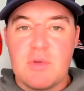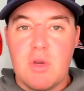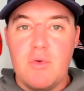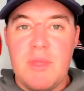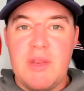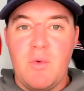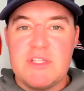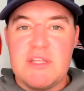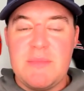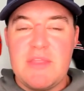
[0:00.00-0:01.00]
recruitment
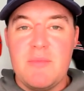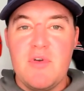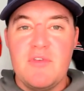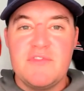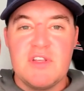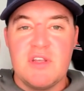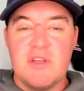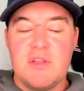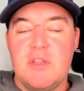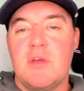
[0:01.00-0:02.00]
once he made the move
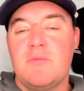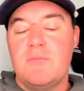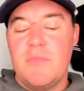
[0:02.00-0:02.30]
to, you know,